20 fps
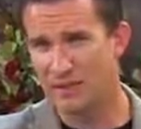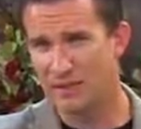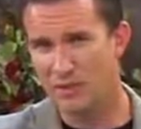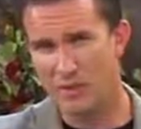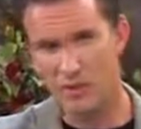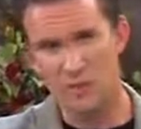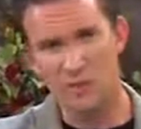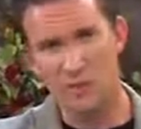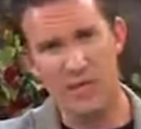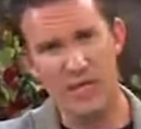Do
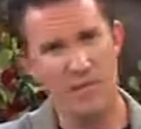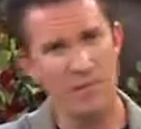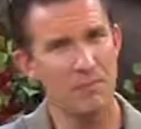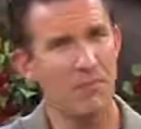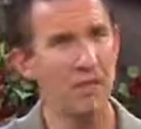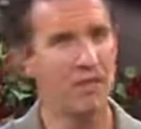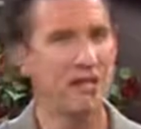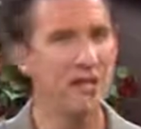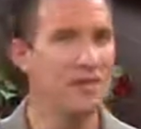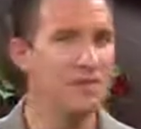you really
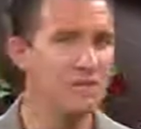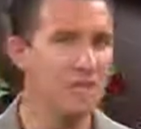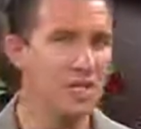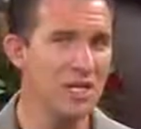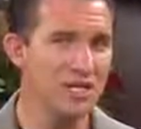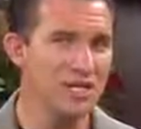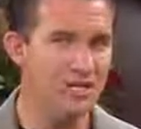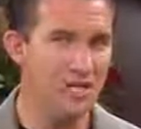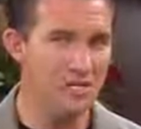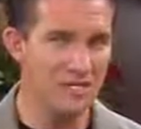believe
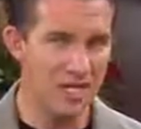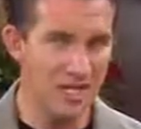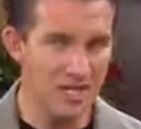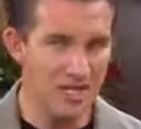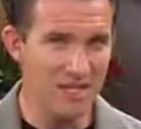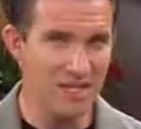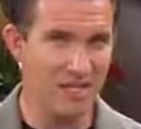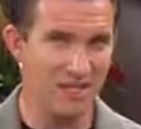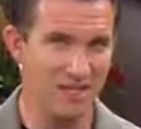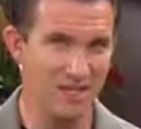Jesus
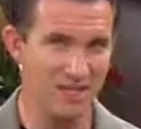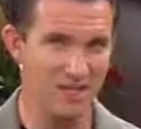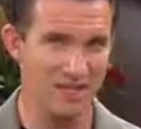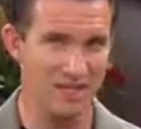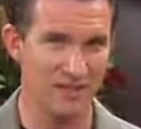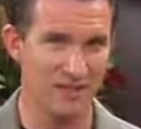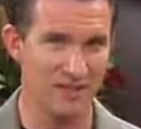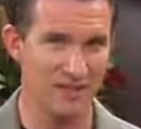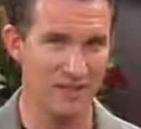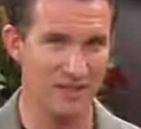is God's
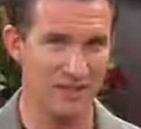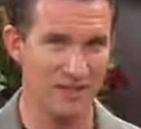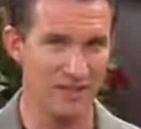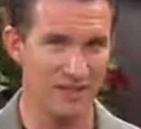Son?